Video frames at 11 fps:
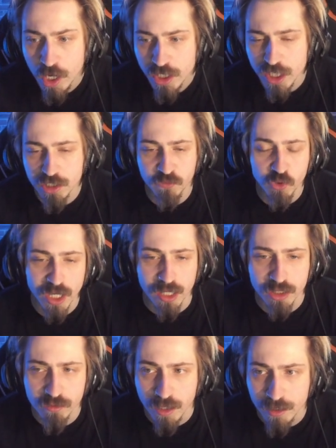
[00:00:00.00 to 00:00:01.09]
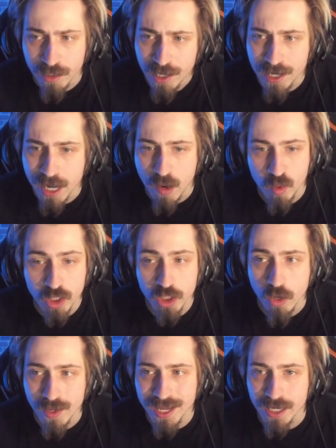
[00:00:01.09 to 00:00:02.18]
Changed a few talents around, and now we're going
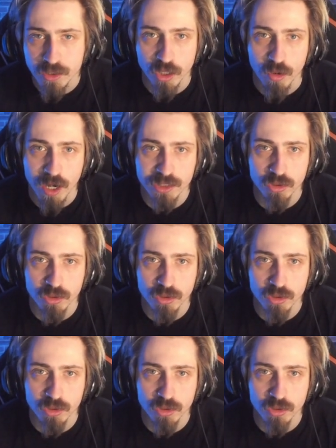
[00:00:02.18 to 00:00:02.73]
to go in. So, as